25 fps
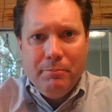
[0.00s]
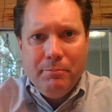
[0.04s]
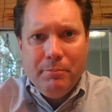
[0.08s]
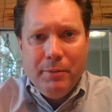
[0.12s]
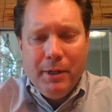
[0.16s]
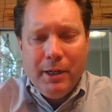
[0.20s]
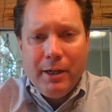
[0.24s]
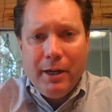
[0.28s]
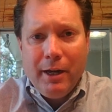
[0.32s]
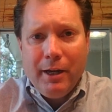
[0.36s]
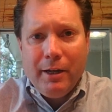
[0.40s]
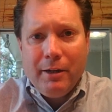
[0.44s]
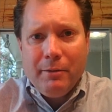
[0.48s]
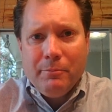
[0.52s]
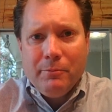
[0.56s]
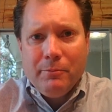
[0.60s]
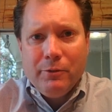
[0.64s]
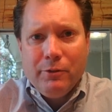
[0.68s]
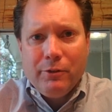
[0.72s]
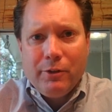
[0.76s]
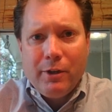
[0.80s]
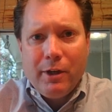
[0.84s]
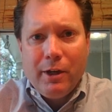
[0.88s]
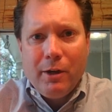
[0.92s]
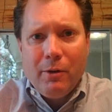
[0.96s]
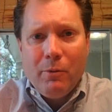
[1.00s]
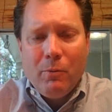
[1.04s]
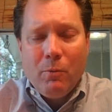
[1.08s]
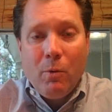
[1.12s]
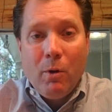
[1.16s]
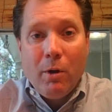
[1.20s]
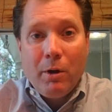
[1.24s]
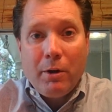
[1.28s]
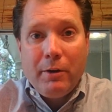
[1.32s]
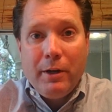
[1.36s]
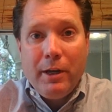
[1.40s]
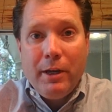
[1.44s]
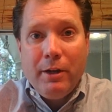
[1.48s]
big items,
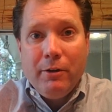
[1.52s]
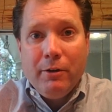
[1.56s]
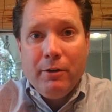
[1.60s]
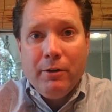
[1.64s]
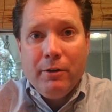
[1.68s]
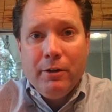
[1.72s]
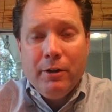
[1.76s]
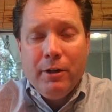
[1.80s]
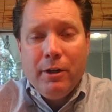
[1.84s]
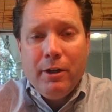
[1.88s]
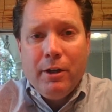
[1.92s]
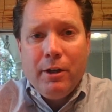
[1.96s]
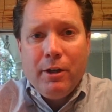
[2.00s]
water heater.